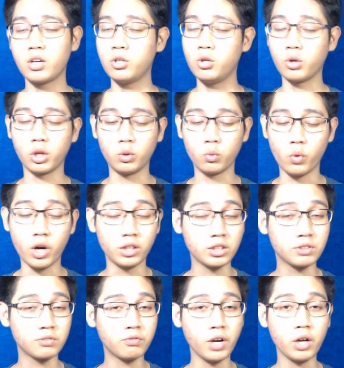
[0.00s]
You can wear
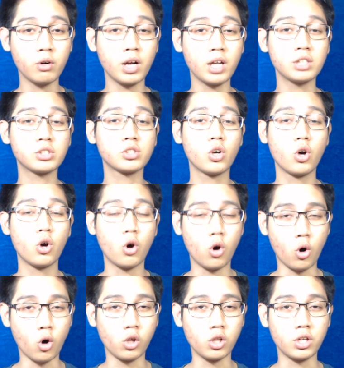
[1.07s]
this fragrance
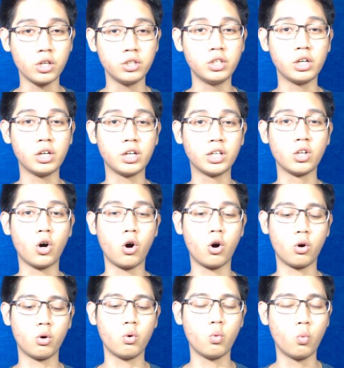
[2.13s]
all year
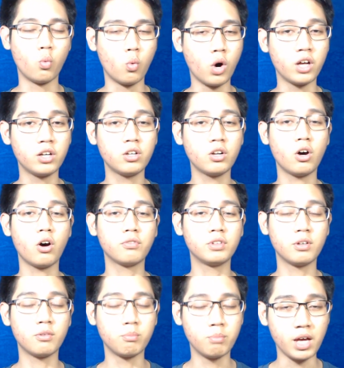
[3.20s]
long. One of
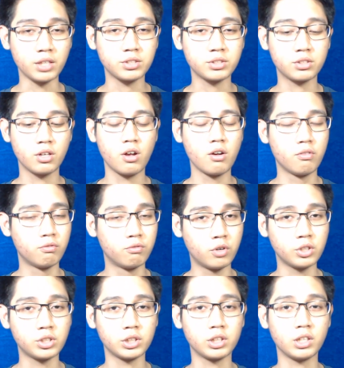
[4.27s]
the best
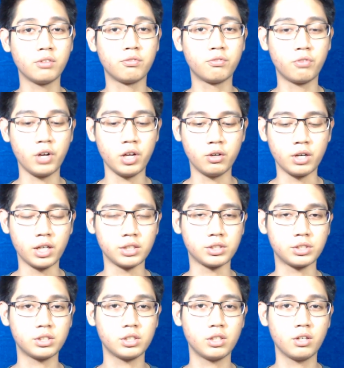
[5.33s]
versatile
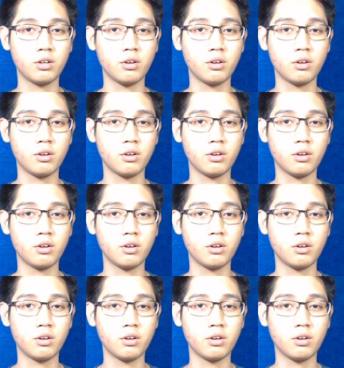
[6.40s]
fragrance.